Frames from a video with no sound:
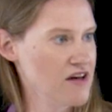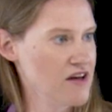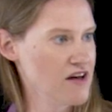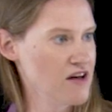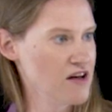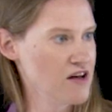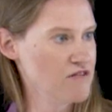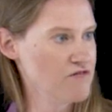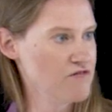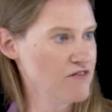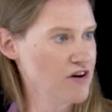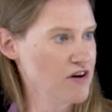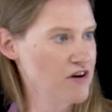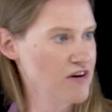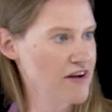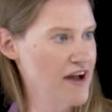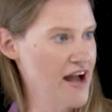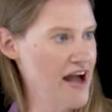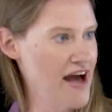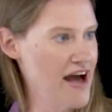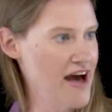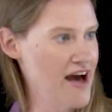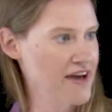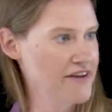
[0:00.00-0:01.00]
of our
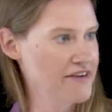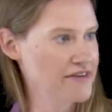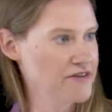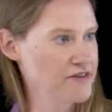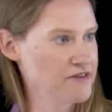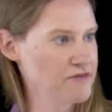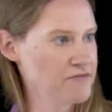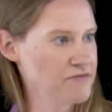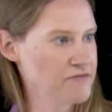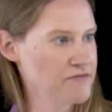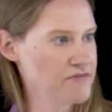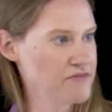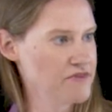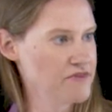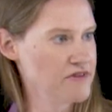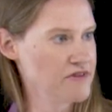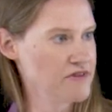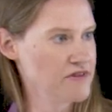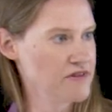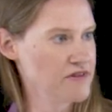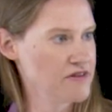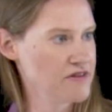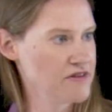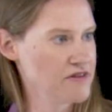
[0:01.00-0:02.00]
atom
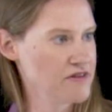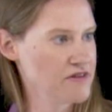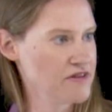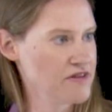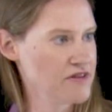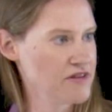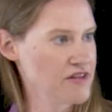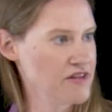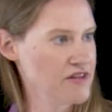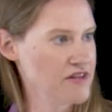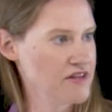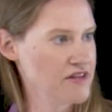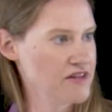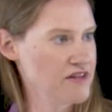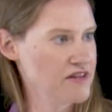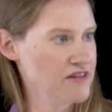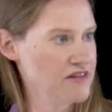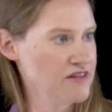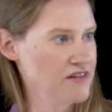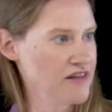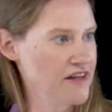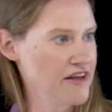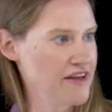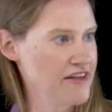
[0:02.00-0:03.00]

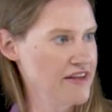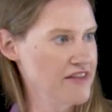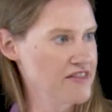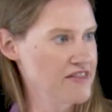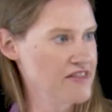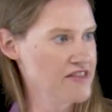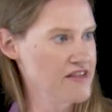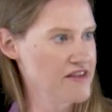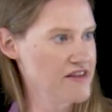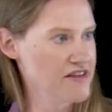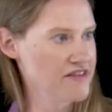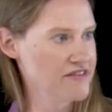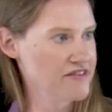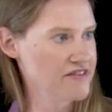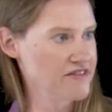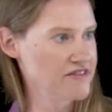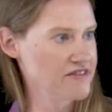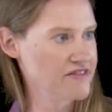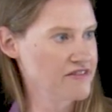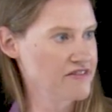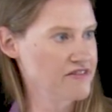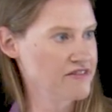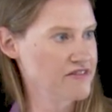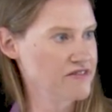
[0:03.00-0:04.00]
like this,
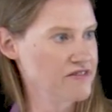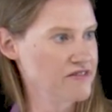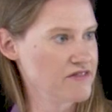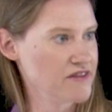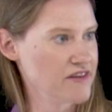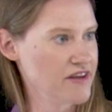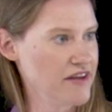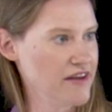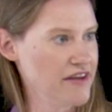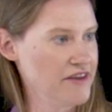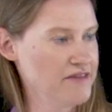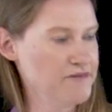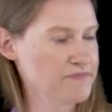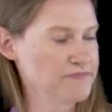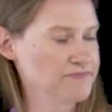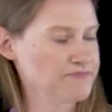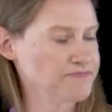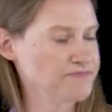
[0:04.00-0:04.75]
okay?